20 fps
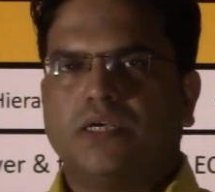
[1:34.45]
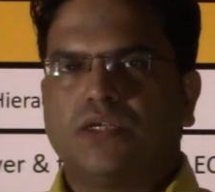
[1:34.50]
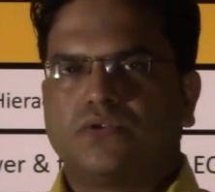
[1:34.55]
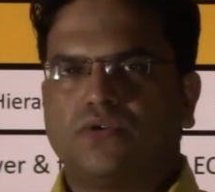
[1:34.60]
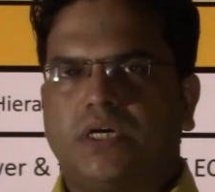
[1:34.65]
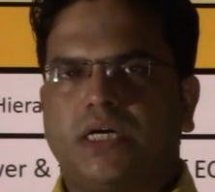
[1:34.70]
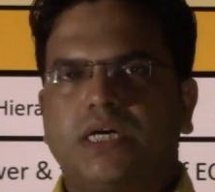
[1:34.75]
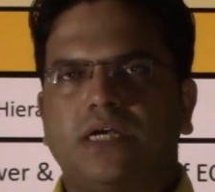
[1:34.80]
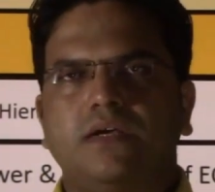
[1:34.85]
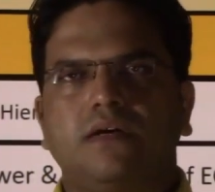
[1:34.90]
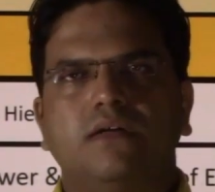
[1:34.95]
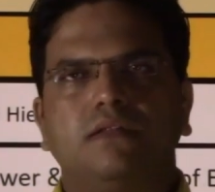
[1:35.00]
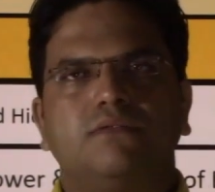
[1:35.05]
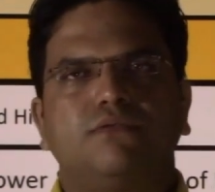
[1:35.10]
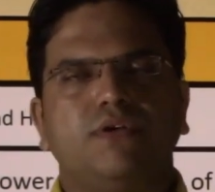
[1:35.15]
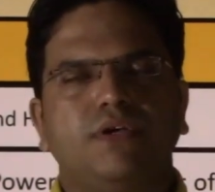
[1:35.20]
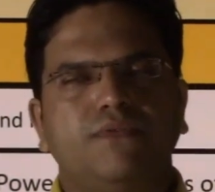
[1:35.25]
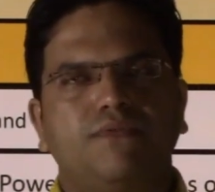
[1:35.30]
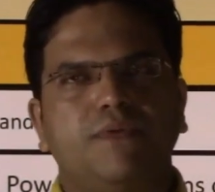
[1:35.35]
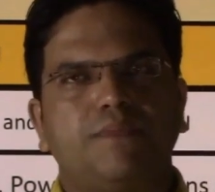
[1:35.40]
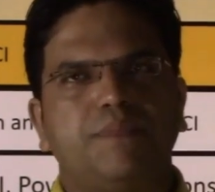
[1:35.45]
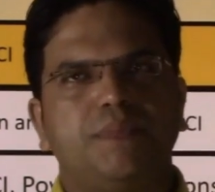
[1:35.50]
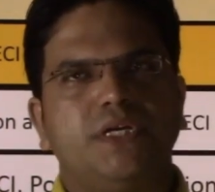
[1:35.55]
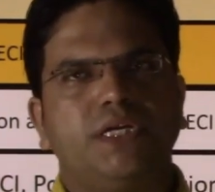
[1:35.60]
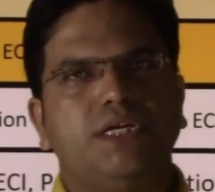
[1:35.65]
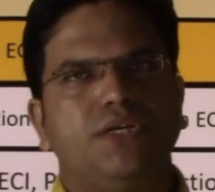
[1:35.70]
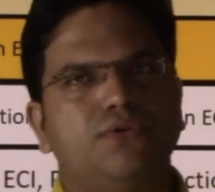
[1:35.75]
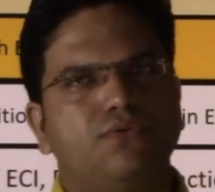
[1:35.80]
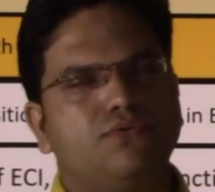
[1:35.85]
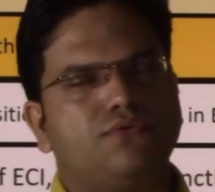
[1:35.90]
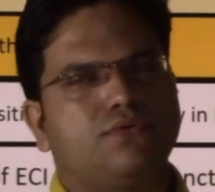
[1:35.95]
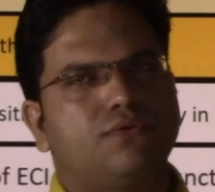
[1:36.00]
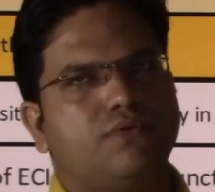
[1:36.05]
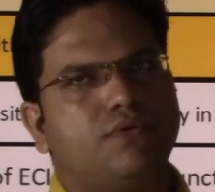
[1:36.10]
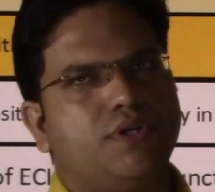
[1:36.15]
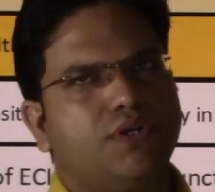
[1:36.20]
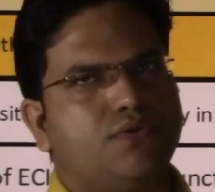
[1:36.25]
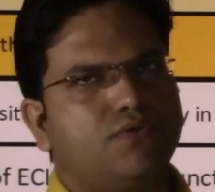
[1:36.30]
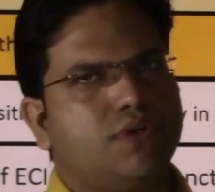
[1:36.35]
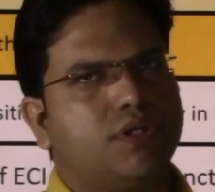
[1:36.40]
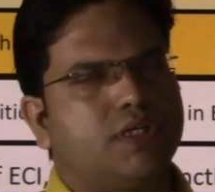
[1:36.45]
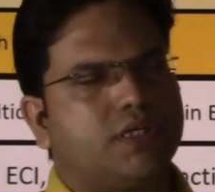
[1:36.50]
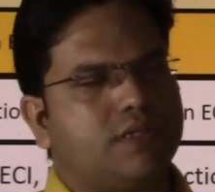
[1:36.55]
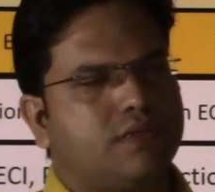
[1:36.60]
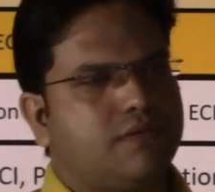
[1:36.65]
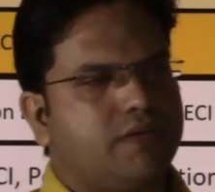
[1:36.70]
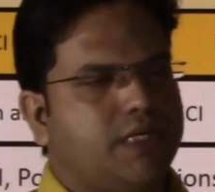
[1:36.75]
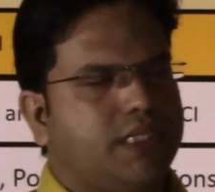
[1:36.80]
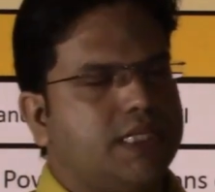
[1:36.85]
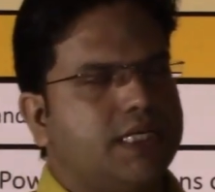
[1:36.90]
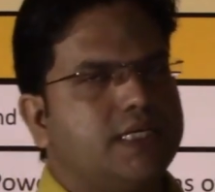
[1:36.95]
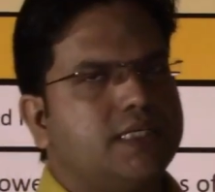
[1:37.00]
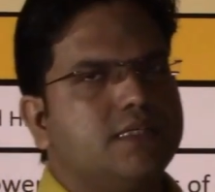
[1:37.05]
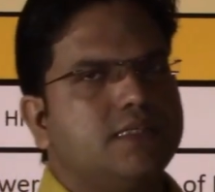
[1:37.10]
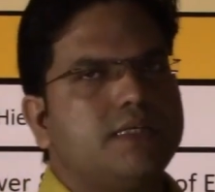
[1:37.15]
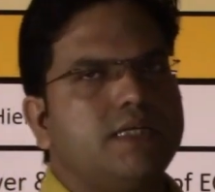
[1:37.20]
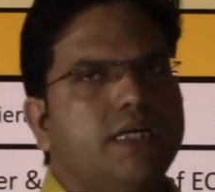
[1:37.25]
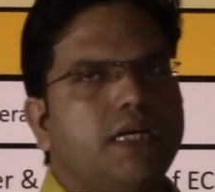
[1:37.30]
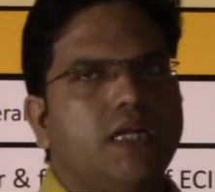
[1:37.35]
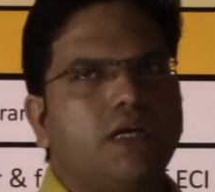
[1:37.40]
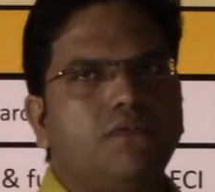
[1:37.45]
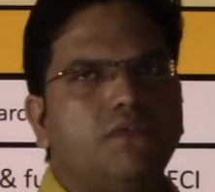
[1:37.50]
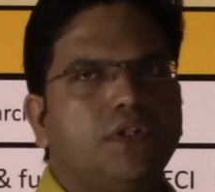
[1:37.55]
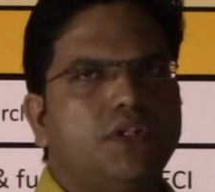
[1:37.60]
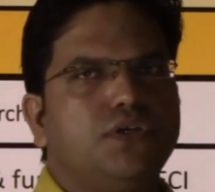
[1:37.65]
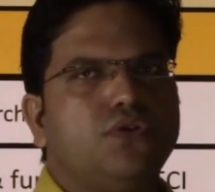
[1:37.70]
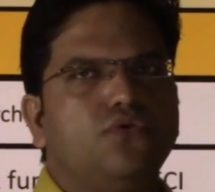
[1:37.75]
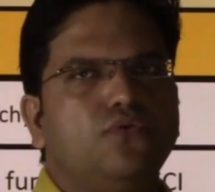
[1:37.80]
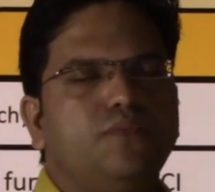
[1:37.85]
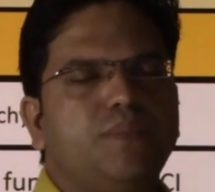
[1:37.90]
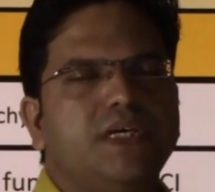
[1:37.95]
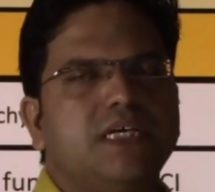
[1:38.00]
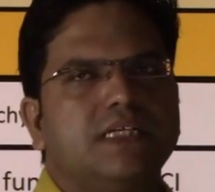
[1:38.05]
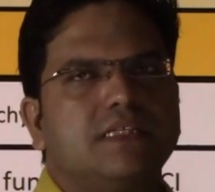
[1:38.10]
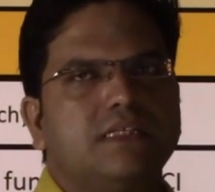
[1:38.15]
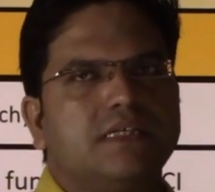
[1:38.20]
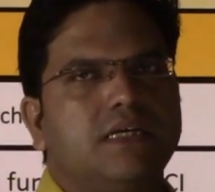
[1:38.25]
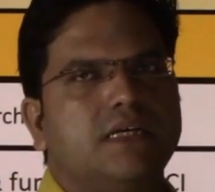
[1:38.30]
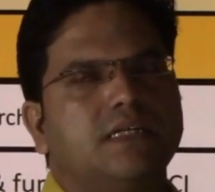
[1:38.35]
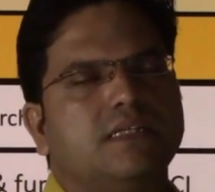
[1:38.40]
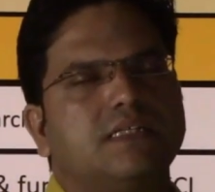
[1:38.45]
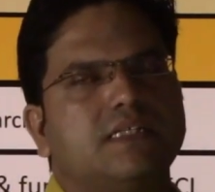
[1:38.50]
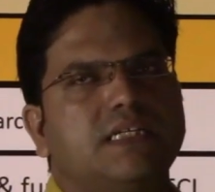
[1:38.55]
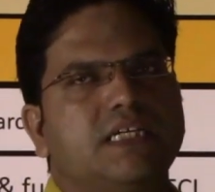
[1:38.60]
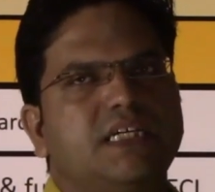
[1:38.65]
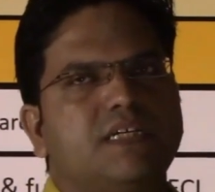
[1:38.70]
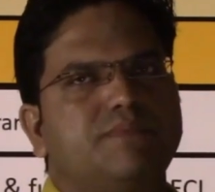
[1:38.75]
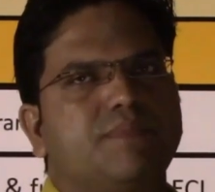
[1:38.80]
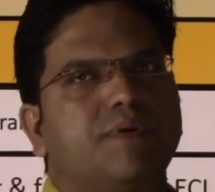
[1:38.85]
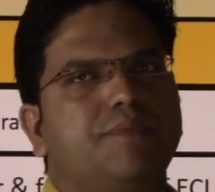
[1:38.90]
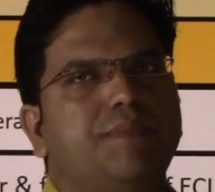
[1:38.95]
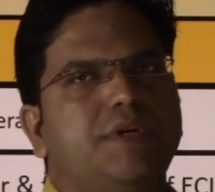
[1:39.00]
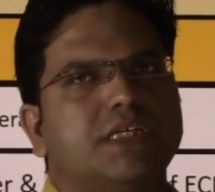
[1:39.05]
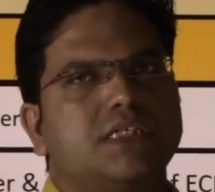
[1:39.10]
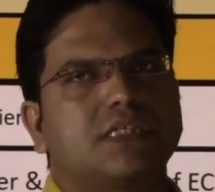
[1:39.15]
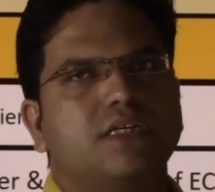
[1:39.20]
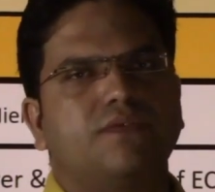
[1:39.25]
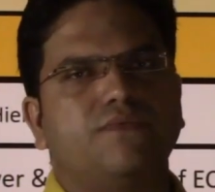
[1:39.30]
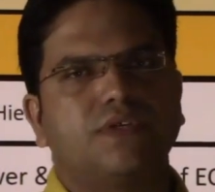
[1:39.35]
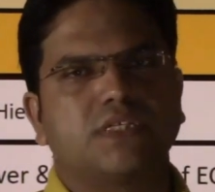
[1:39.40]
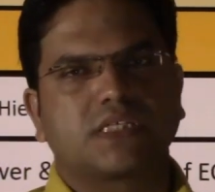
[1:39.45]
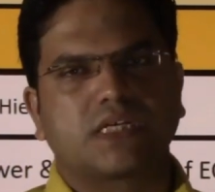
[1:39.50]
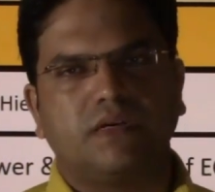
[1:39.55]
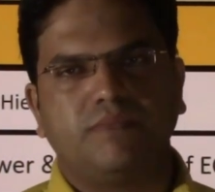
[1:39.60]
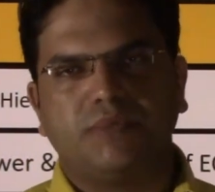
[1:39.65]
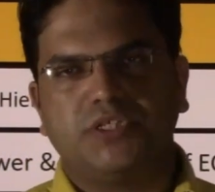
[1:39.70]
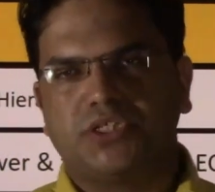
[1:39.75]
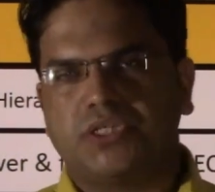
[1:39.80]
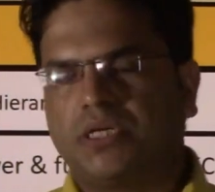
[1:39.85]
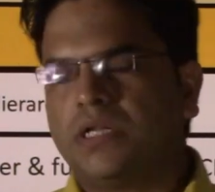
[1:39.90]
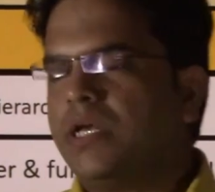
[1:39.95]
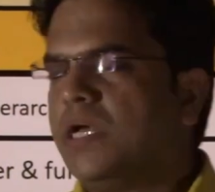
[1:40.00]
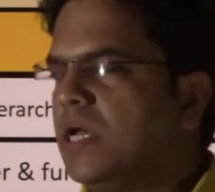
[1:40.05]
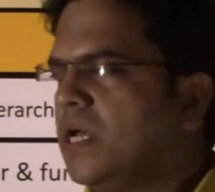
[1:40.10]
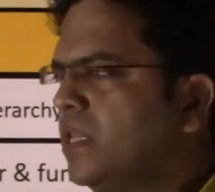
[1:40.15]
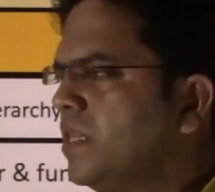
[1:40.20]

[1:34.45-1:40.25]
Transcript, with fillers: So article three fifteen to three twenty-three, that is dealing with U P S C and State Public Service Commission,